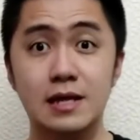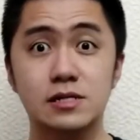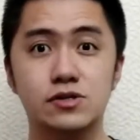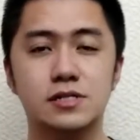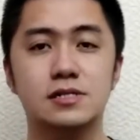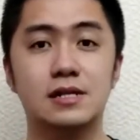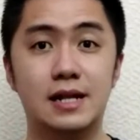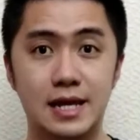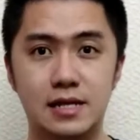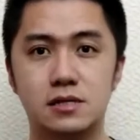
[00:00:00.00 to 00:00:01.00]
such as
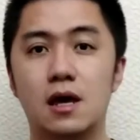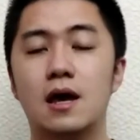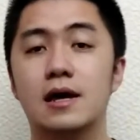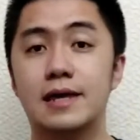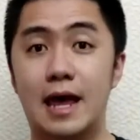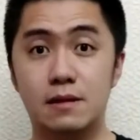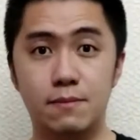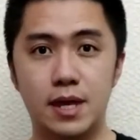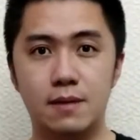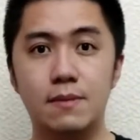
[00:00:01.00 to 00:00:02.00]
lead,
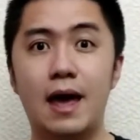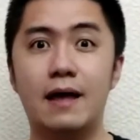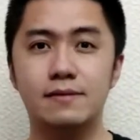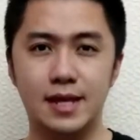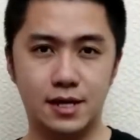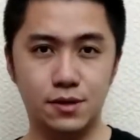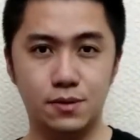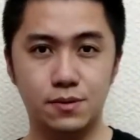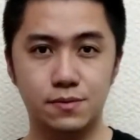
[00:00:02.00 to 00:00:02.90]
cadmium, and nickel.